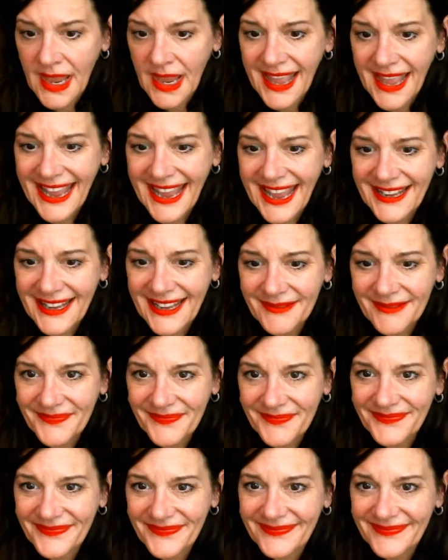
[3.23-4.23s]
Hey,
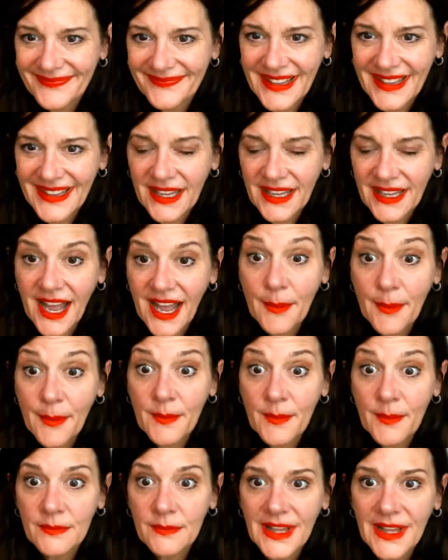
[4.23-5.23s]

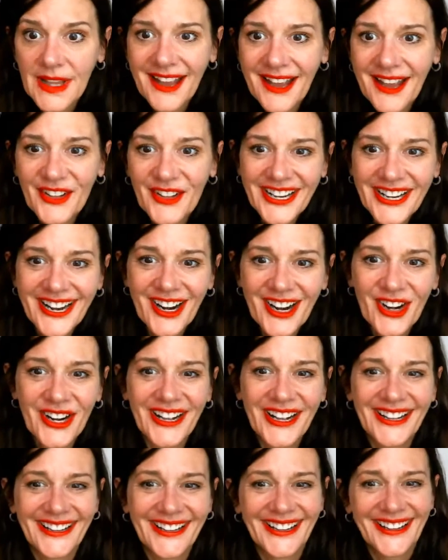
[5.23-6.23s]
I'm live on air.
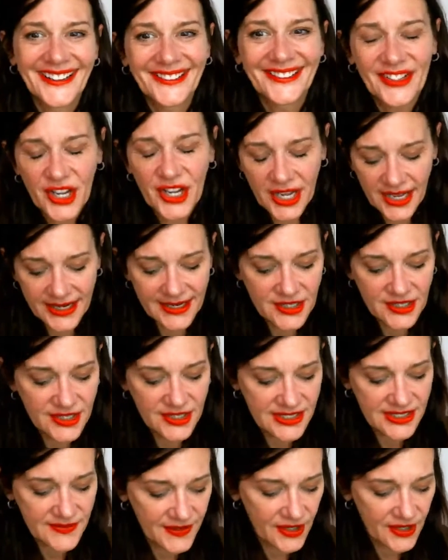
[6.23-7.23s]
Oh, God, I
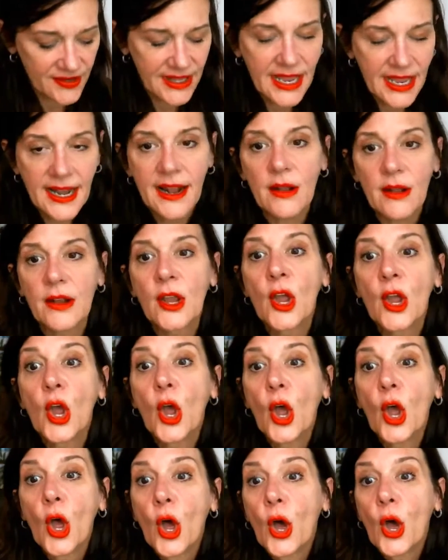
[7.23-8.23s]
just figured that out.
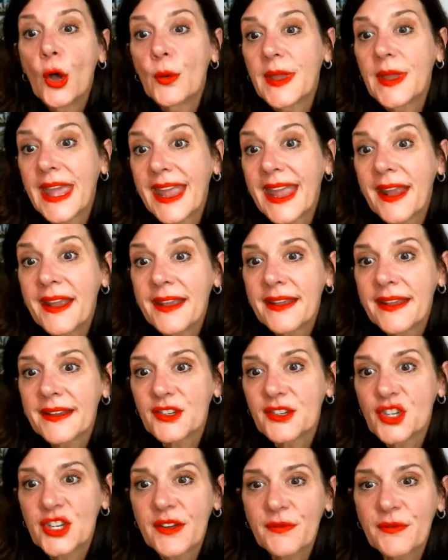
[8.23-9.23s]
Okay,
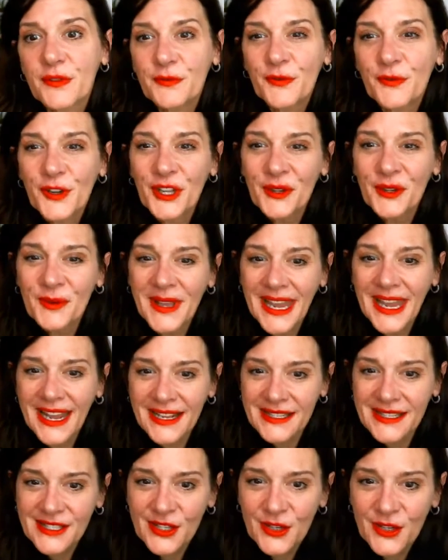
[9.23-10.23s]
shuffled for you,
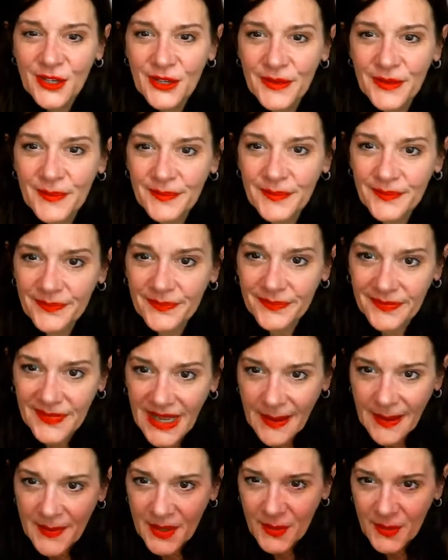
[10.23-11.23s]
Cancer.
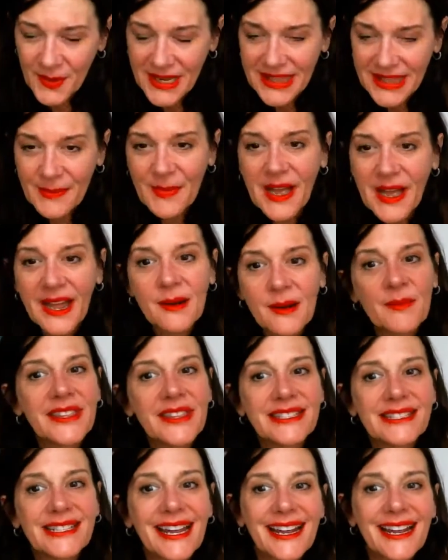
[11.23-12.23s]
I'm going to read the bottom of the
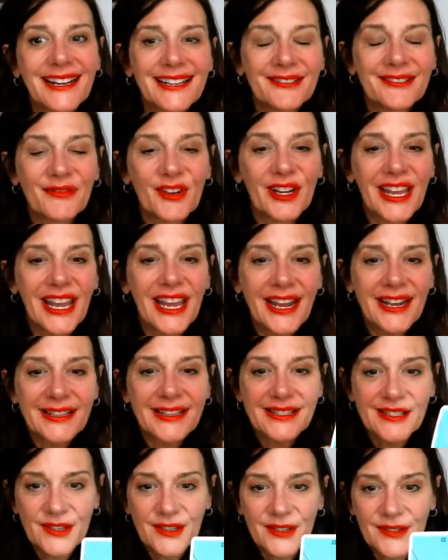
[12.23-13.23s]
deck for
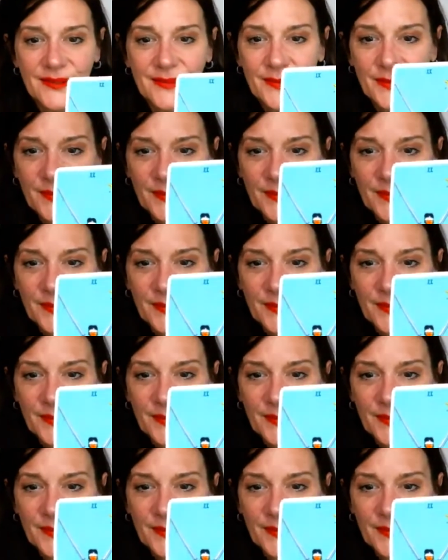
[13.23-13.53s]
Cancer.